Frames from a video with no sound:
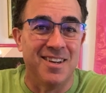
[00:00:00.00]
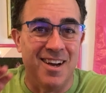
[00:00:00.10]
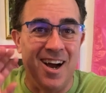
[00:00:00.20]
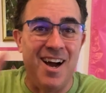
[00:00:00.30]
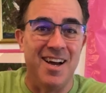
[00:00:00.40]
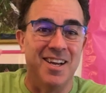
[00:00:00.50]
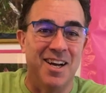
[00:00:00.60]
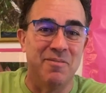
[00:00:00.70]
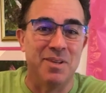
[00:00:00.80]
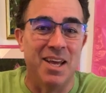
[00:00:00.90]
Hi,
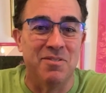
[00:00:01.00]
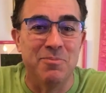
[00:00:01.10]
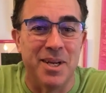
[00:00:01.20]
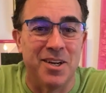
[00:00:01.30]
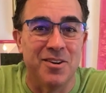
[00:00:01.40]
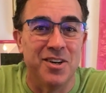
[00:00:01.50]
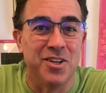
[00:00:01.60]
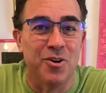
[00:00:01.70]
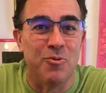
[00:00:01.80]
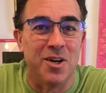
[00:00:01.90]
I'm Kevin Baker and
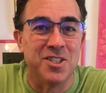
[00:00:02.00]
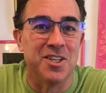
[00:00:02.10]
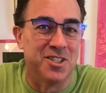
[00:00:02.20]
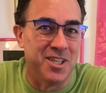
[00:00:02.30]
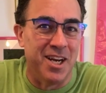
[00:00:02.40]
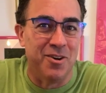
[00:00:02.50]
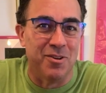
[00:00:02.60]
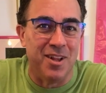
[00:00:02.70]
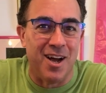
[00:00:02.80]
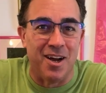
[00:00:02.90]
you're watching
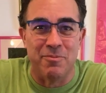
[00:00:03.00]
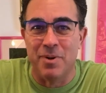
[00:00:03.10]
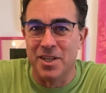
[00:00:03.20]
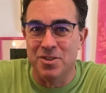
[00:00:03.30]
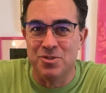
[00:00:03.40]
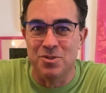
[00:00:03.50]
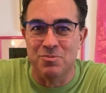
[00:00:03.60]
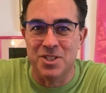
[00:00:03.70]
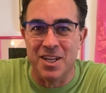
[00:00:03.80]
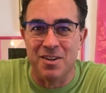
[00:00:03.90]
Shangri-La, my YouTube
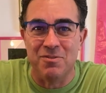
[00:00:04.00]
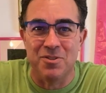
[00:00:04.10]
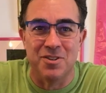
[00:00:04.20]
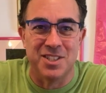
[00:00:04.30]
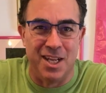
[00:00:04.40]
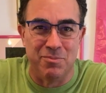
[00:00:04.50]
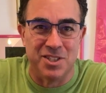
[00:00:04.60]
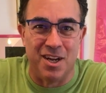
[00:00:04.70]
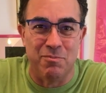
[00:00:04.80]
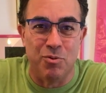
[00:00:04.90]
channel for
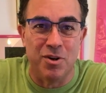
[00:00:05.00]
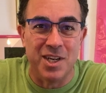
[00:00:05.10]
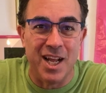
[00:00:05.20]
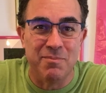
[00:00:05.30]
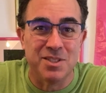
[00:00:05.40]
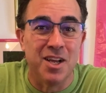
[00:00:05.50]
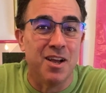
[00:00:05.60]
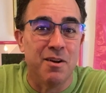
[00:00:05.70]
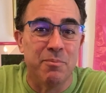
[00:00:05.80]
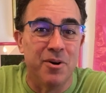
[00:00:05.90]
tabletop board games,
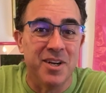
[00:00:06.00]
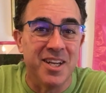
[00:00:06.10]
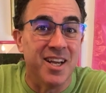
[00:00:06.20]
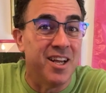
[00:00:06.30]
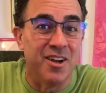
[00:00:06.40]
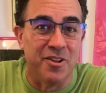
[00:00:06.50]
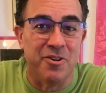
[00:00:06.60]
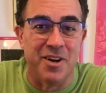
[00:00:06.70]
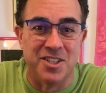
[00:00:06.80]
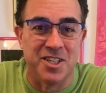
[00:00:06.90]
birding, and other
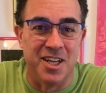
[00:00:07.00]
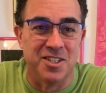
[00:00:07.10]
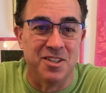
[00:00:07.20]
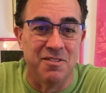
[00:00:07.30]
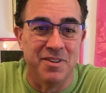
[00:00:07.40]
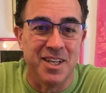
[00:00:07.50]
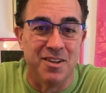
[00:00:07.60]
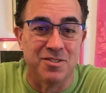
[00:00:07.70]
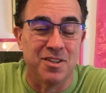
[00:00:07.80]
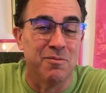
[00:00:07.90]
educational
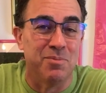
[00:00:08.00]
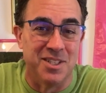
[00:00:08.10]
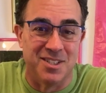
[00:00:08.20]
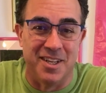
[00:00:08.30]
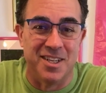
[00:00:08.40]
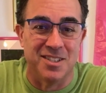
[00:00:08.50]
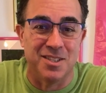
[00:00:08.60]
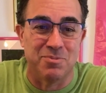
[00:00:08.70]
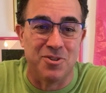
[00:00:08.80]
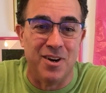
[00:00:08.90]
videos. Please like and
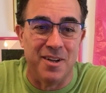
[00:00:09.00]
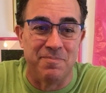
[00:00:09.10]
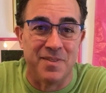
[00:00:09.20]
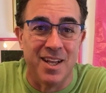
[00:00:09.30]
subscribe.